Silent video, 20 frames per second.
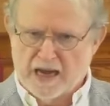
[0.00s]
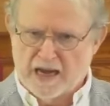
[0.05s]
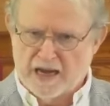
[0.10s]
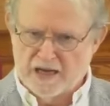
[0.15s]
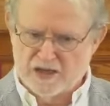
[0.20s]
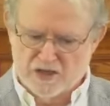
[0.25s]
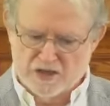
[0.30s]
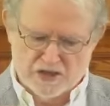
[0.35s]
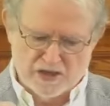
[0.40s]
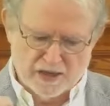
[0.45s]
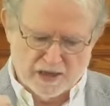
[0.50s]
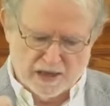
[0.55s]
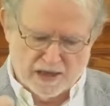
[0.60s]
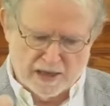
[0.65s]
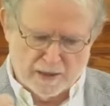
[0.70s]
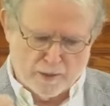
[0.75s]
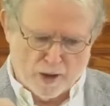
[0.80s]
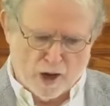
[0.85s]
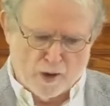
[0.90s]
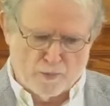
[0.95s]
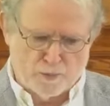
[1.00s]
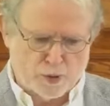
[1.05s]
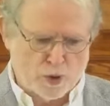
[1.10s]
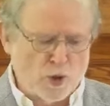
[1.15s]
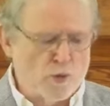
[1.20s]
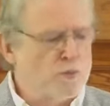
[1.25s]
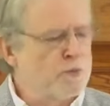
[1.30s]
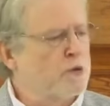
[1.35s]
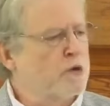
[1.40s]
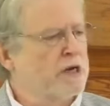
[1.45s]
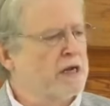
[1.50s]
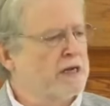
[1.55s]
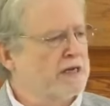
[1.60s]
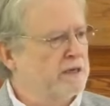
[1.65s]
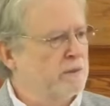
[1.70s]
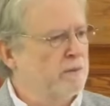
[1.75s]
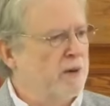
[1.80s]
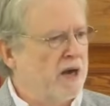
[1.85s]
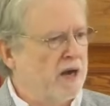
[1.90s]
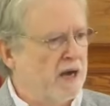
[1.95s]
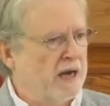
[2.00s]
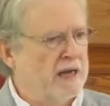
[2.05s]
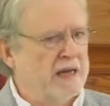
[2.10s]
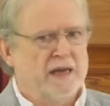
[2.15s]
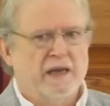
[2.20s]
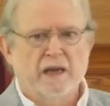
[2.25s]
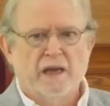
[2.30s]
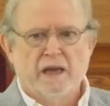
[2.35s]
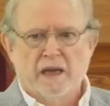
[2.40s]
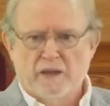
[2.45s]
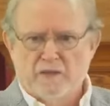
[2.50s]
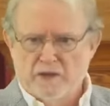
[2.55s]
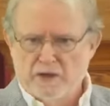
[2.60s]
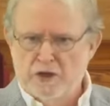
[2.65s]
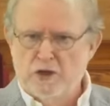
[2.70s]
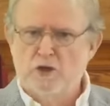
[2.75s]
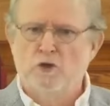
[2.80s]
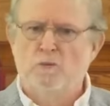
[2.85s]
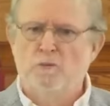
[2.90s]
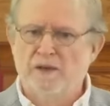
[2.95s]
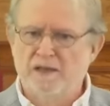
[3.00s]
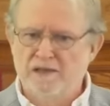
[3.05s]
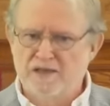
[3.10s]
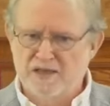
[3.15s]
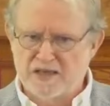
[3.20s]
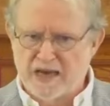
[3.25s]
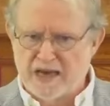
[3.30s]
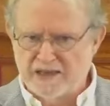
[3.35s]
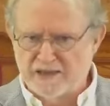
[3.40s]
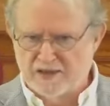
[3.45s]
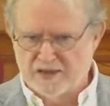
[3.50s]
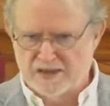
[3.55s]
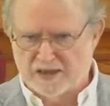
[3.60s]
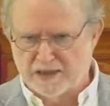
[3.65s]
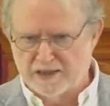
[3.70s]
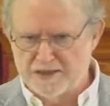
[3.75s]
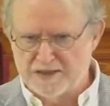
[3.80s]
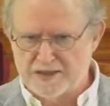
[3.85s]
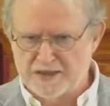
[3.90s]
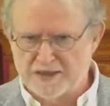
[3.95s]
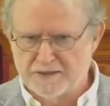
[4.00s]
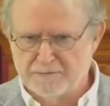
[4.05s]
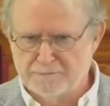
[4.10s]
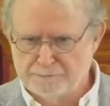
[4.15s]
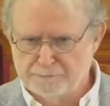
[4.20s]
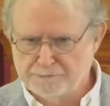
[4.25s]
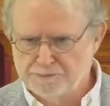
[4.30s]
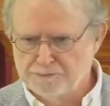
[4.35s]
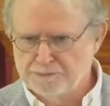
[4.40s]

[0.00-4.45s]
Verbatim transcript: as appropriated by the human senses,